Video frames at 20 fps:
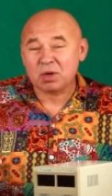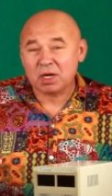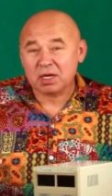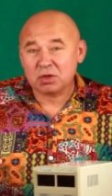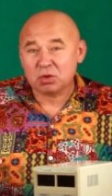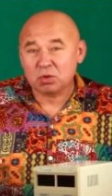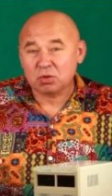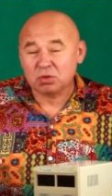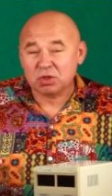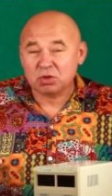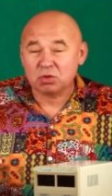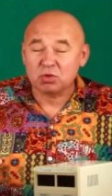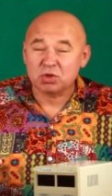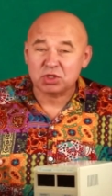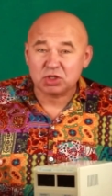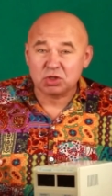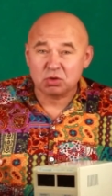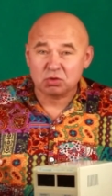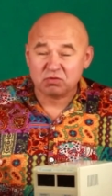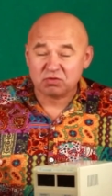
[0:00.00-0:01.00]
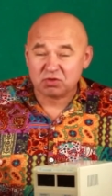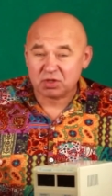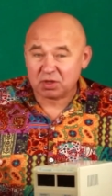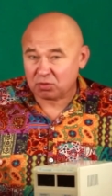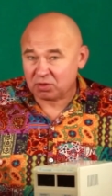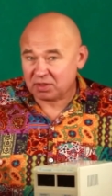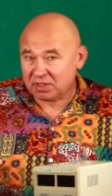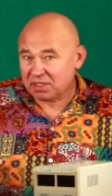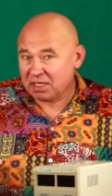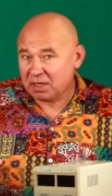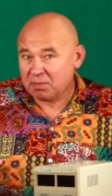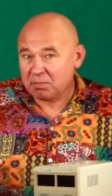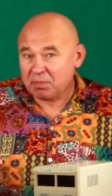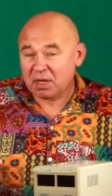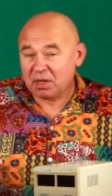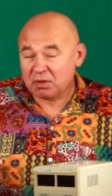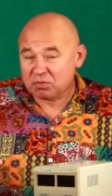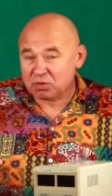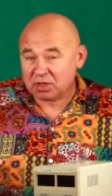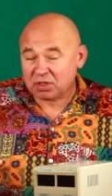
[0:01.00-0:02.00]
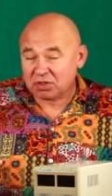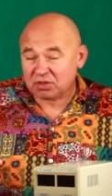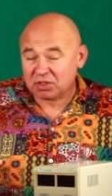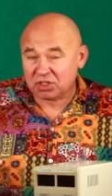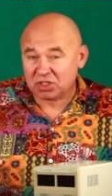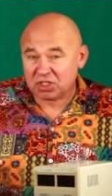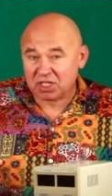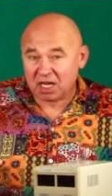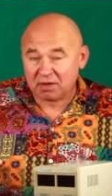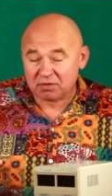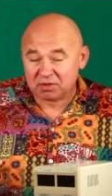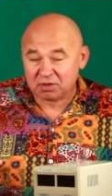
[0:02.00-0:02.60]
I know the critical frequency above which the shaft